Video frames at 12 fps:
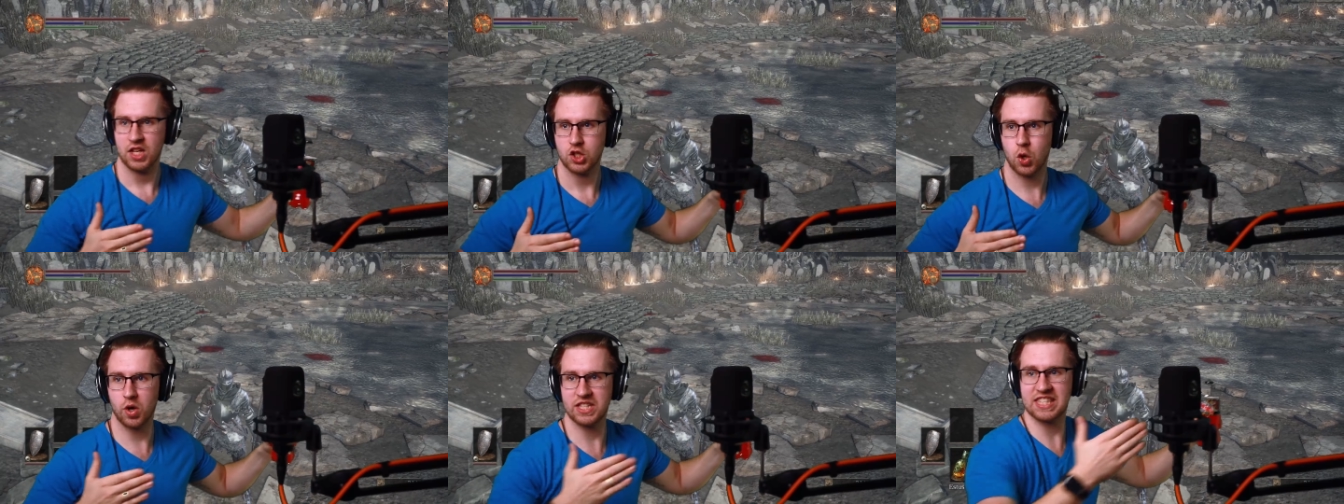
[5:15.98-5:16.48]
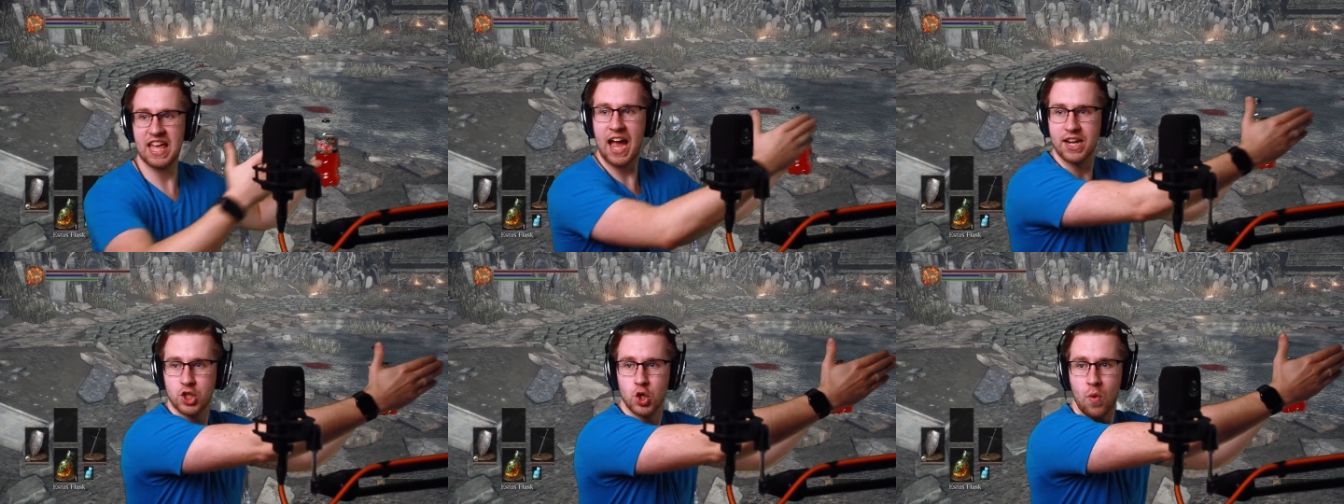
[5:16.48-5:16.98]
towards
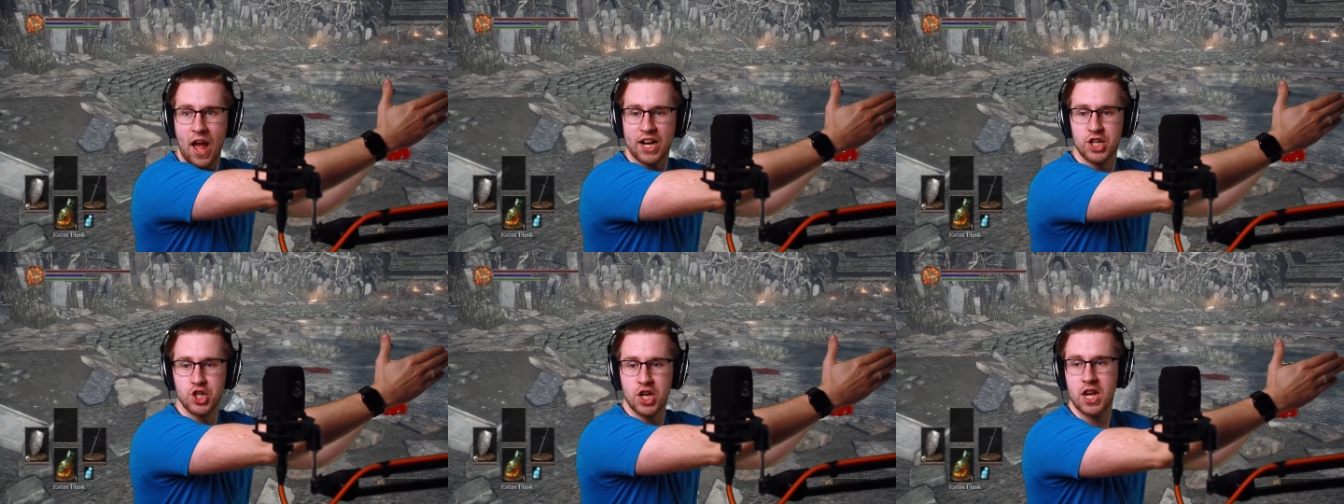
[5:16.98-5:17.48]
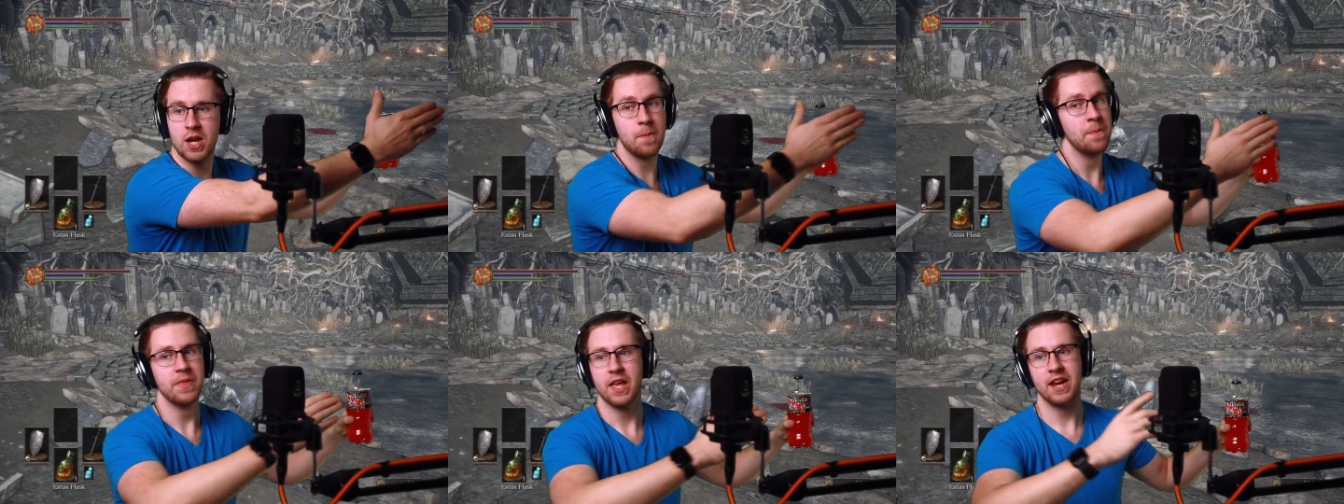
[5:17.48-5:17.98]
that direction,
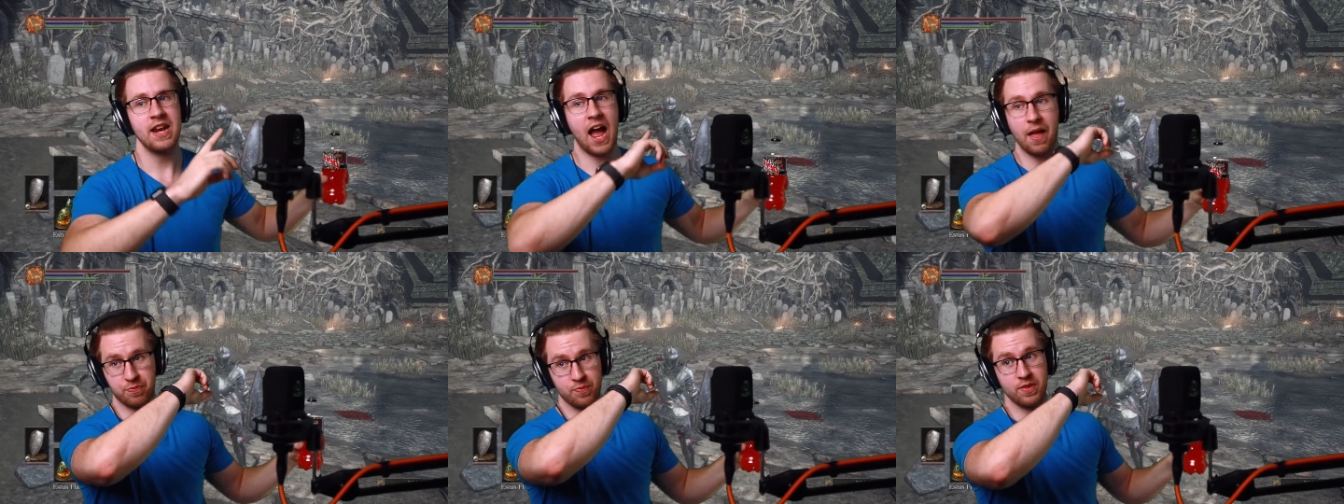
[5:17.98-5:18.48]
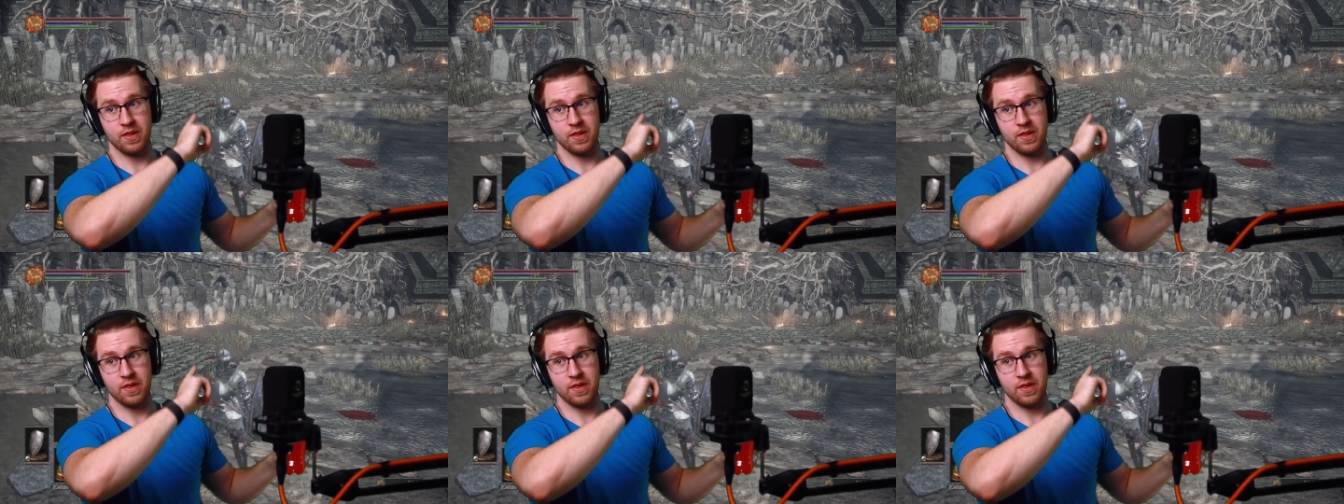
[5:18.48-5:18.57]
not